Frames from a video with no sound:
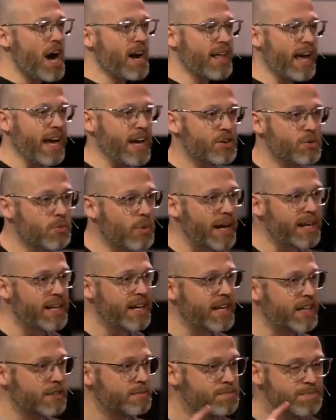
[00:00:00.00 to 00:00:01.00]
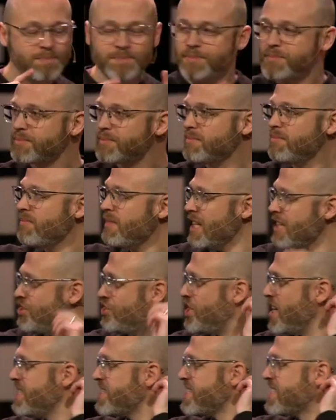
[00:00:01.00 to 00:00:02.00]
John 8, right here,
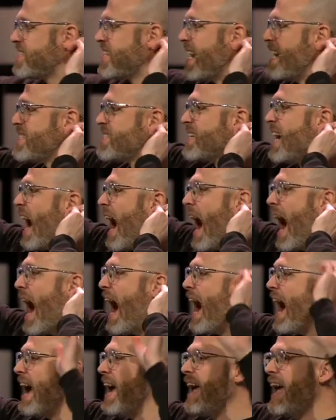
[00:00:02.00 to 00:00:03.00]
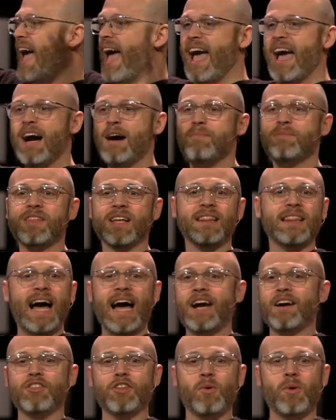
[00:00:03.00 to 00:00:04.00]
Jesus says, I am the
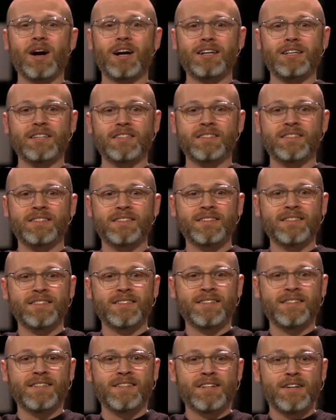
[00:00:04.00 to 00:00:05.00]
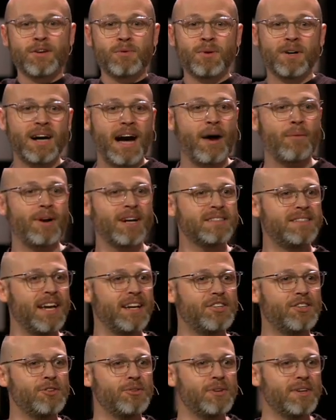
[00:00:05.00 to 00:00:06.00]
light of the world. Well, I want to
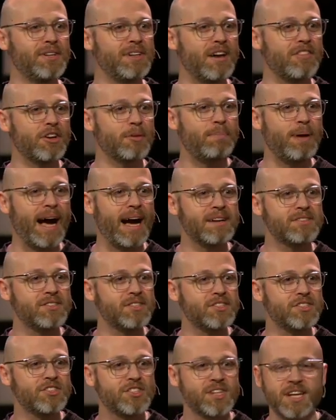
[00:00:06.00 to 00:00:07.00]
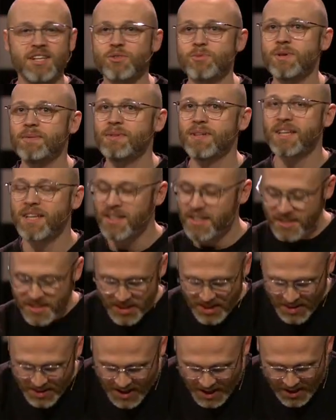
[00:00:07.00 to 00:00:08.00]
take you to another passage as we begin
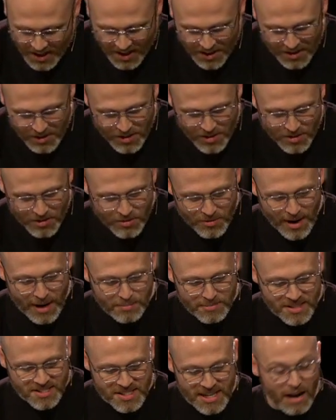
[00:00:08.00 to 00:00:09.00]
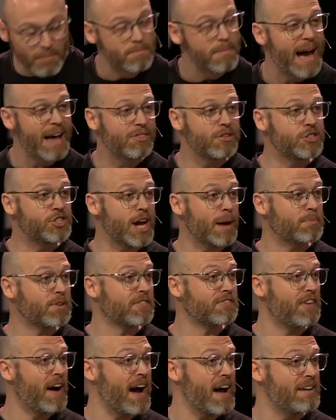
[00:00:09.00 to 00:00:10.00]
to kind of ramp this down. Matthew
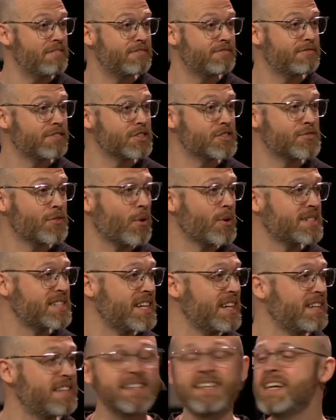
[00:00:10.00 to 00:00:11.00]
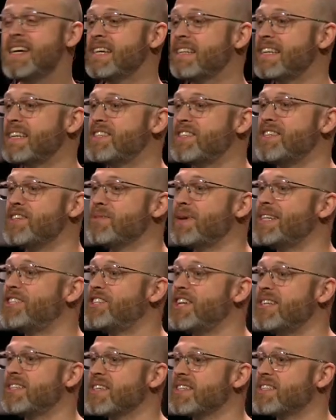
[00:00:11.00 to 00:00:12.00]
chapter 5, verse 14. Listen to what
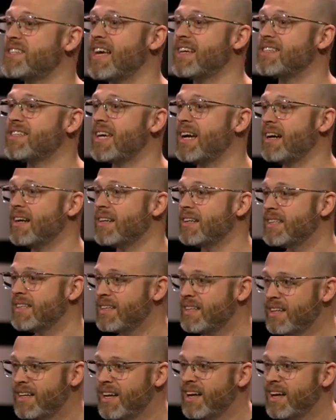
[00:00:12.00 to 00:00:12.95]
Jesus says here.